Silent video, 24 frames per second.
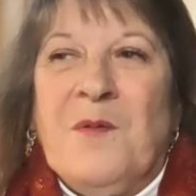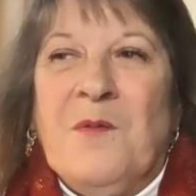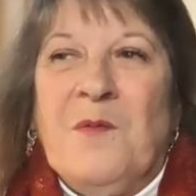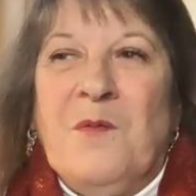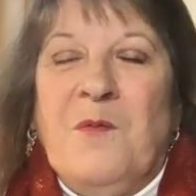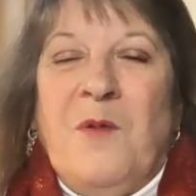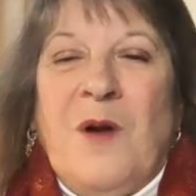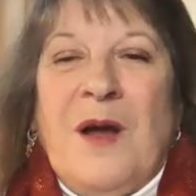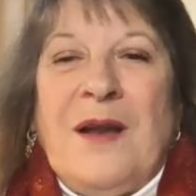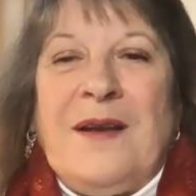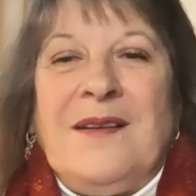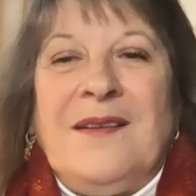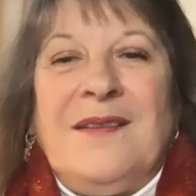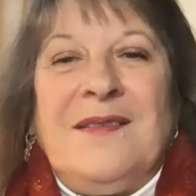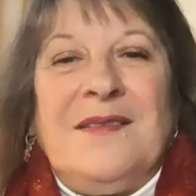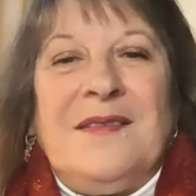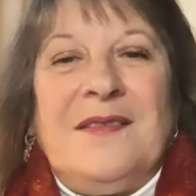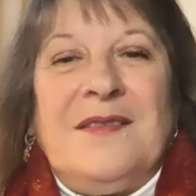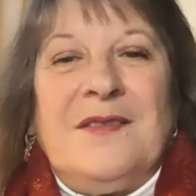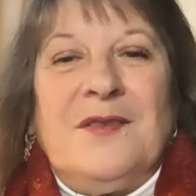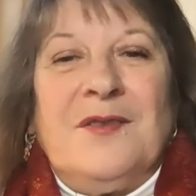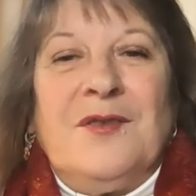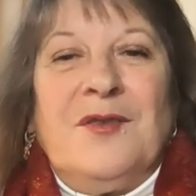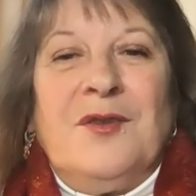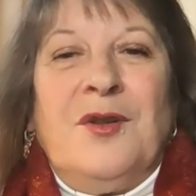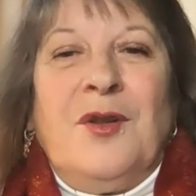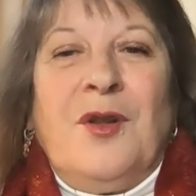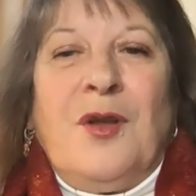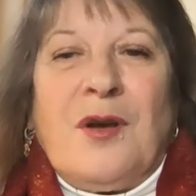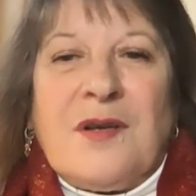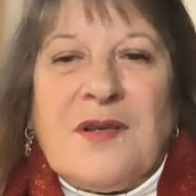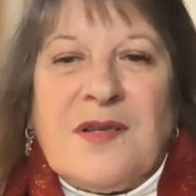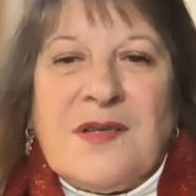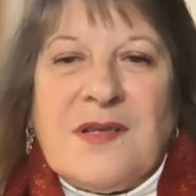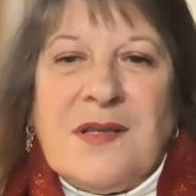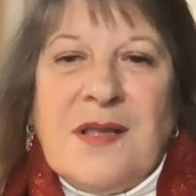what
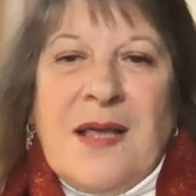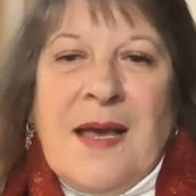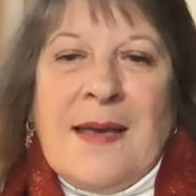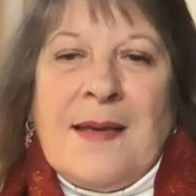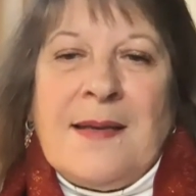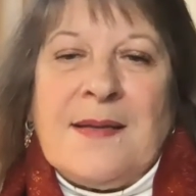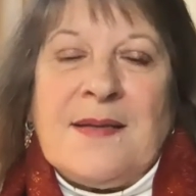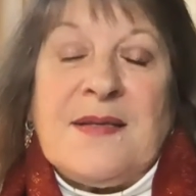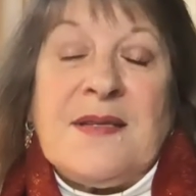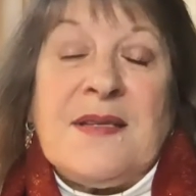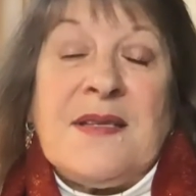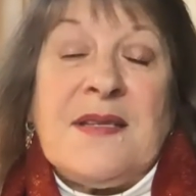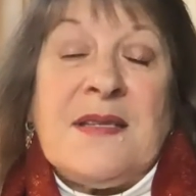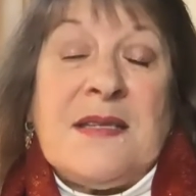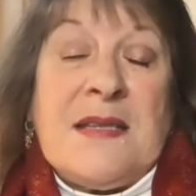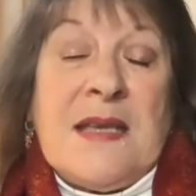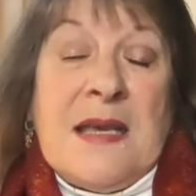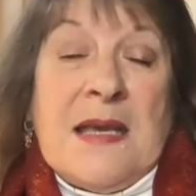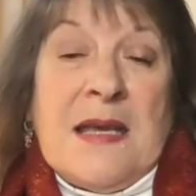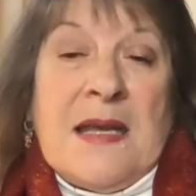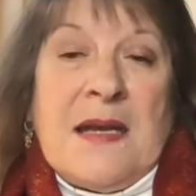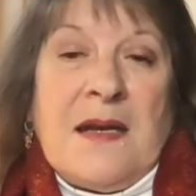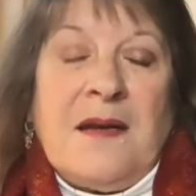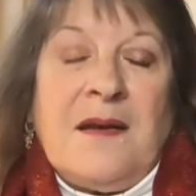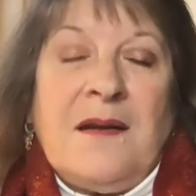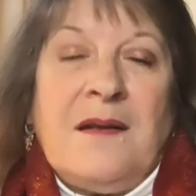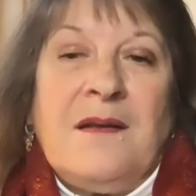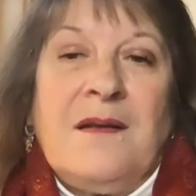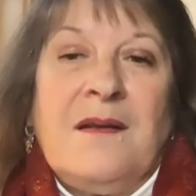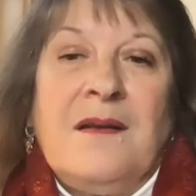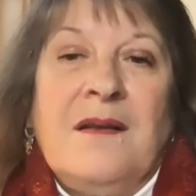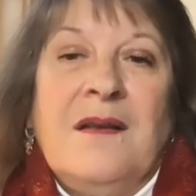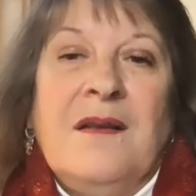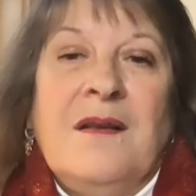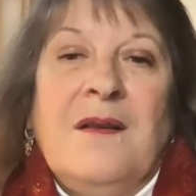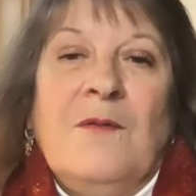looks like sin,
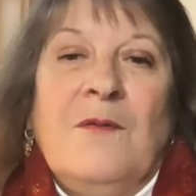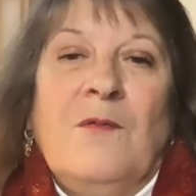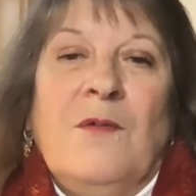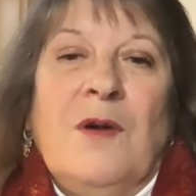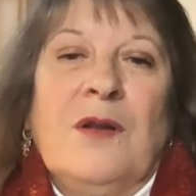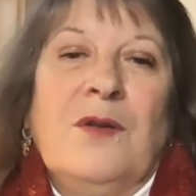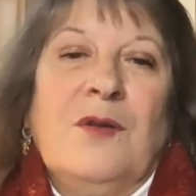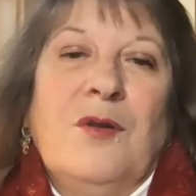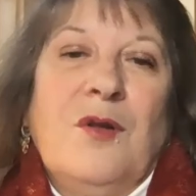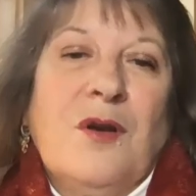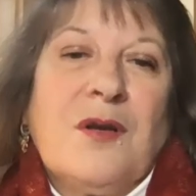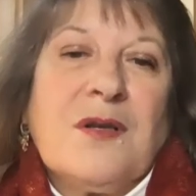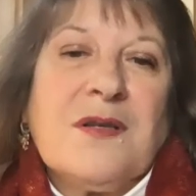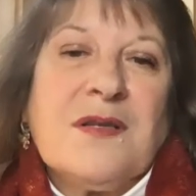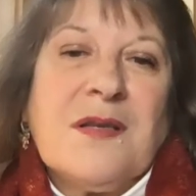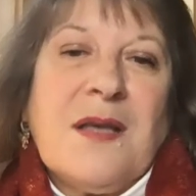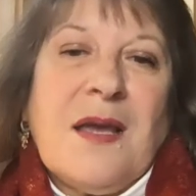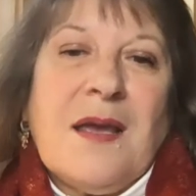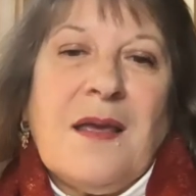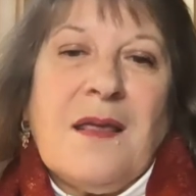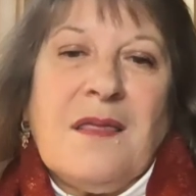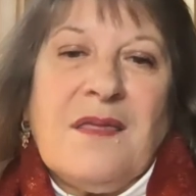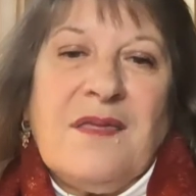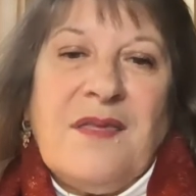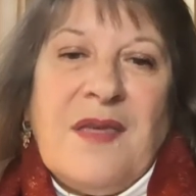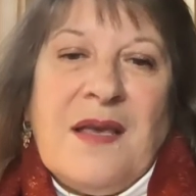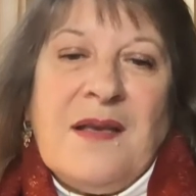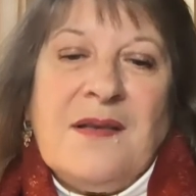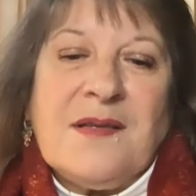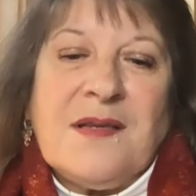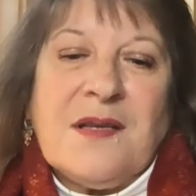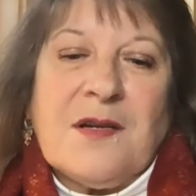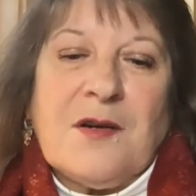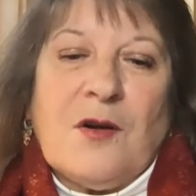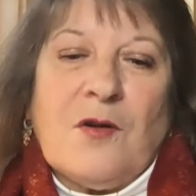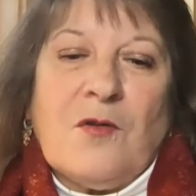what looks like
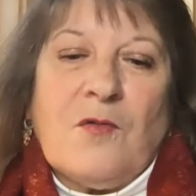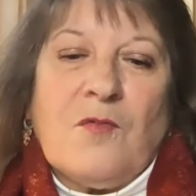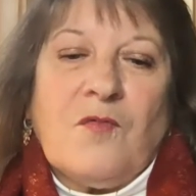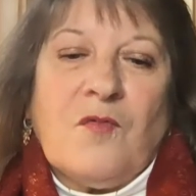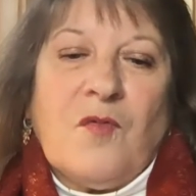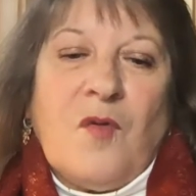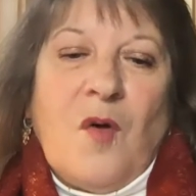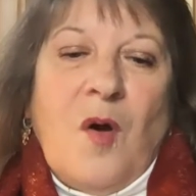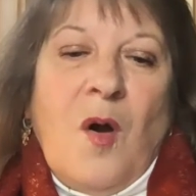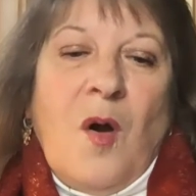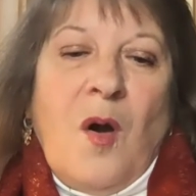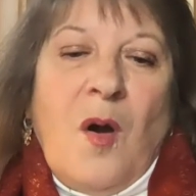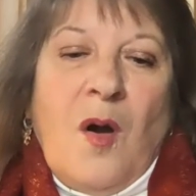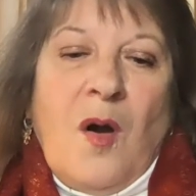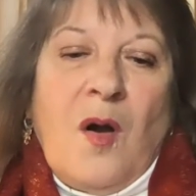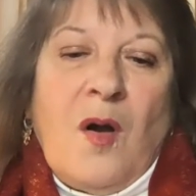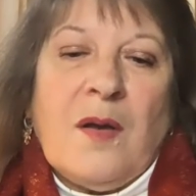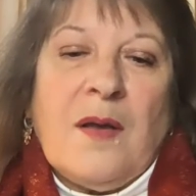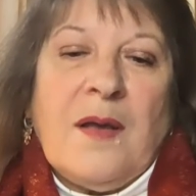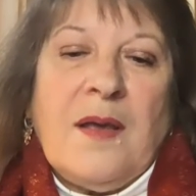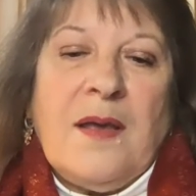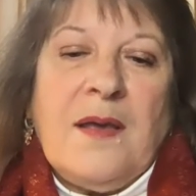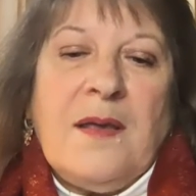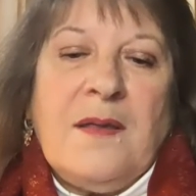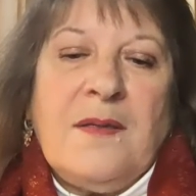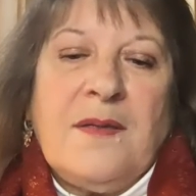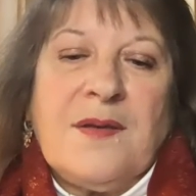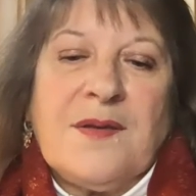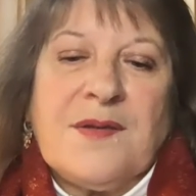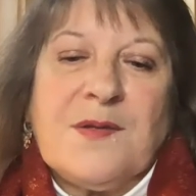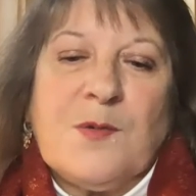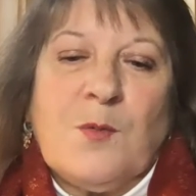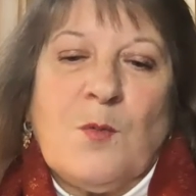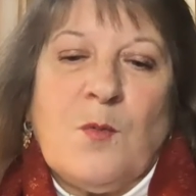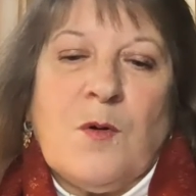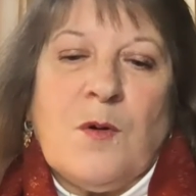things that are wrong in
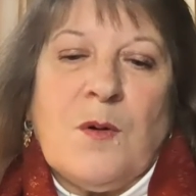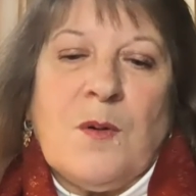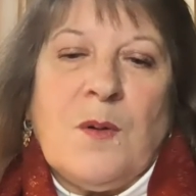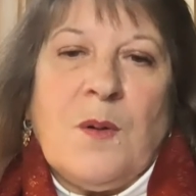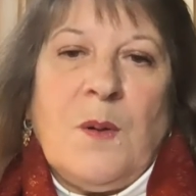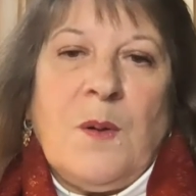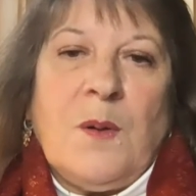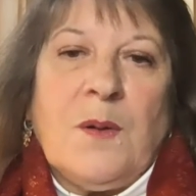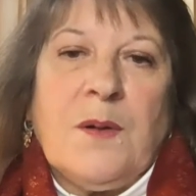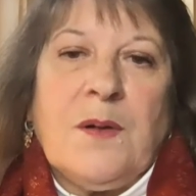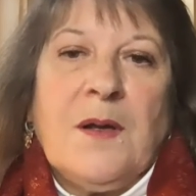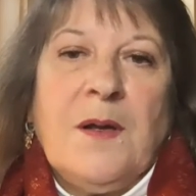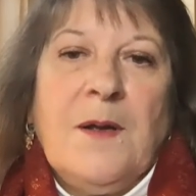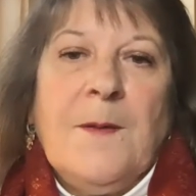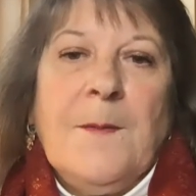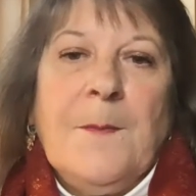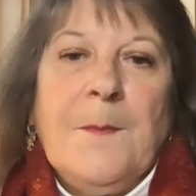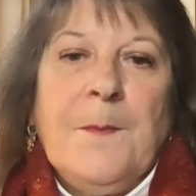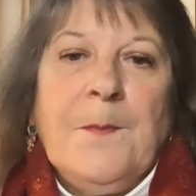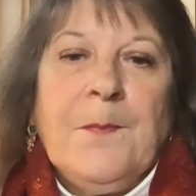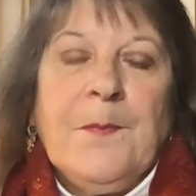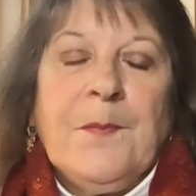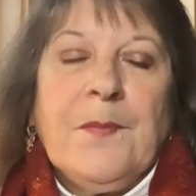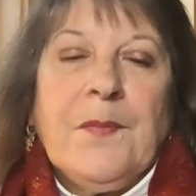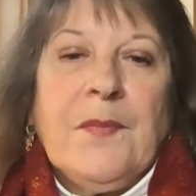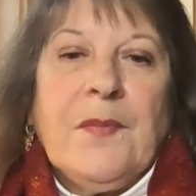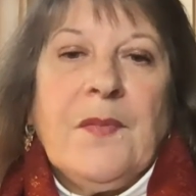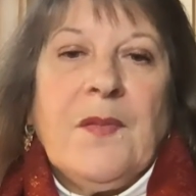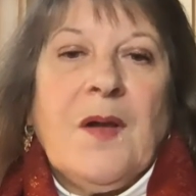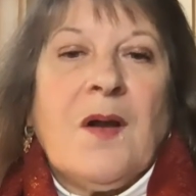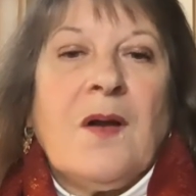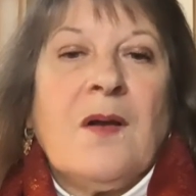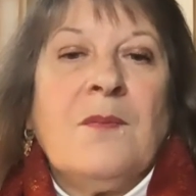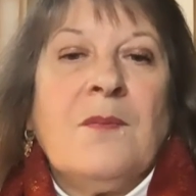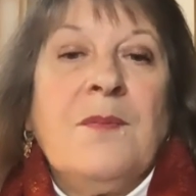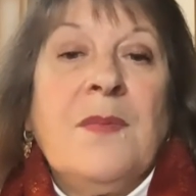this world
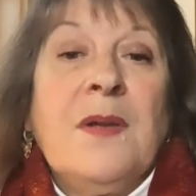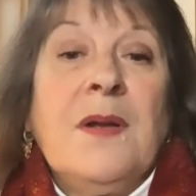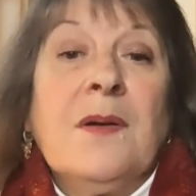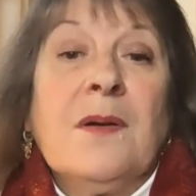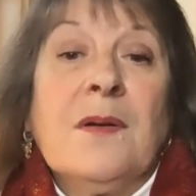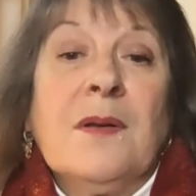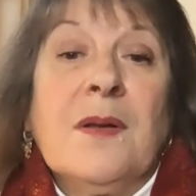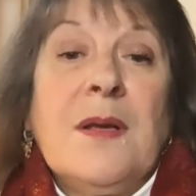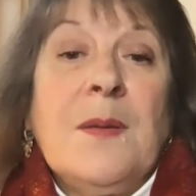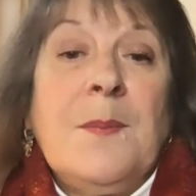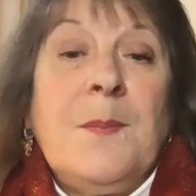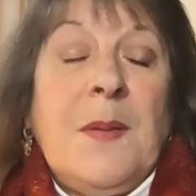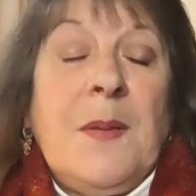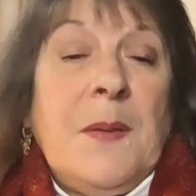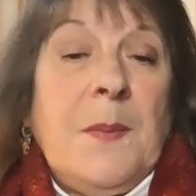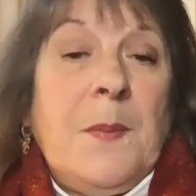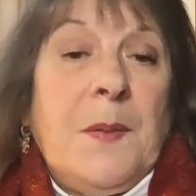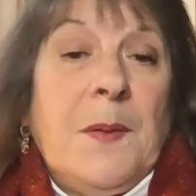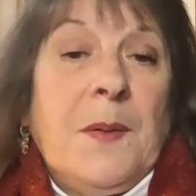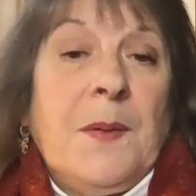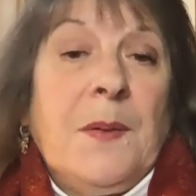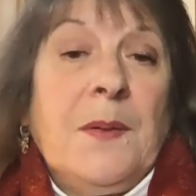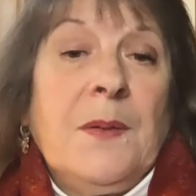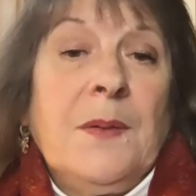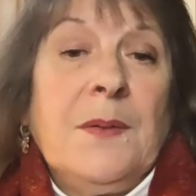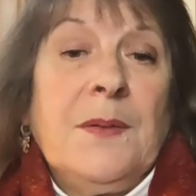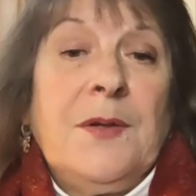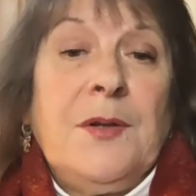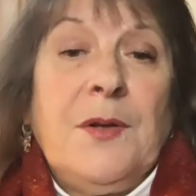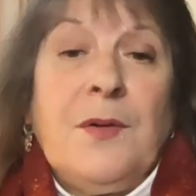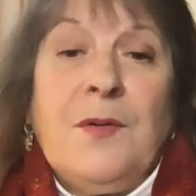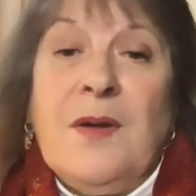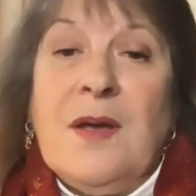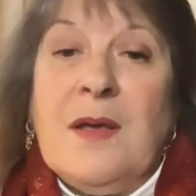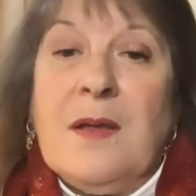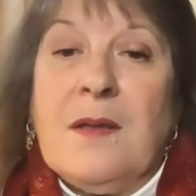are merely people
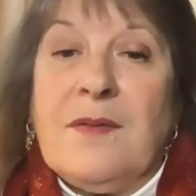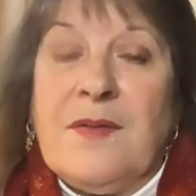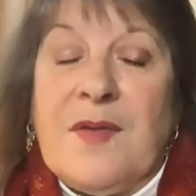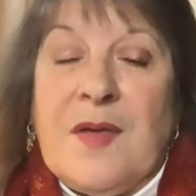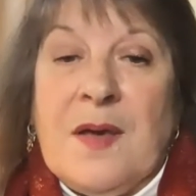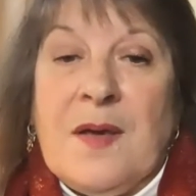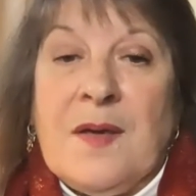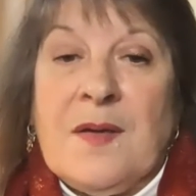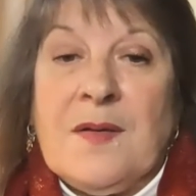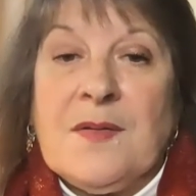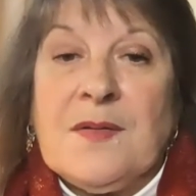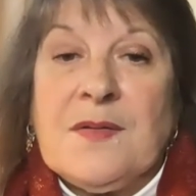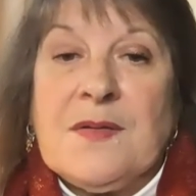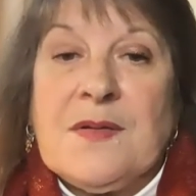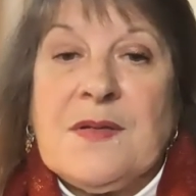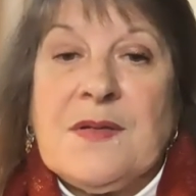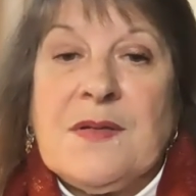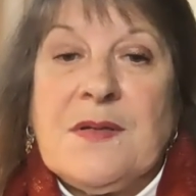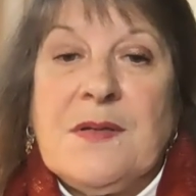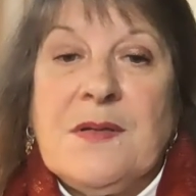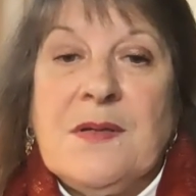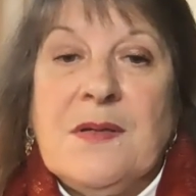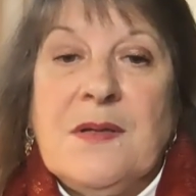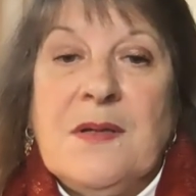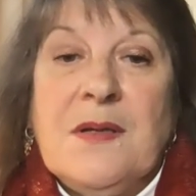doing things